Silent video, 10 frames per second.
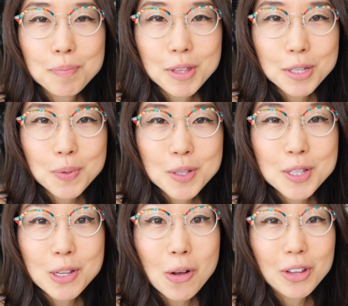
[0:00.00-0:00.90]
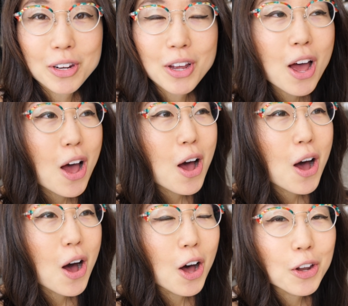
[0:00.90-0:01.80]
But this one's solid,
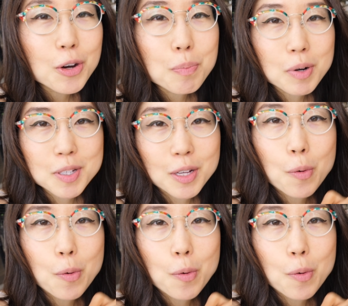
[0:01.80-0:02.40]
100%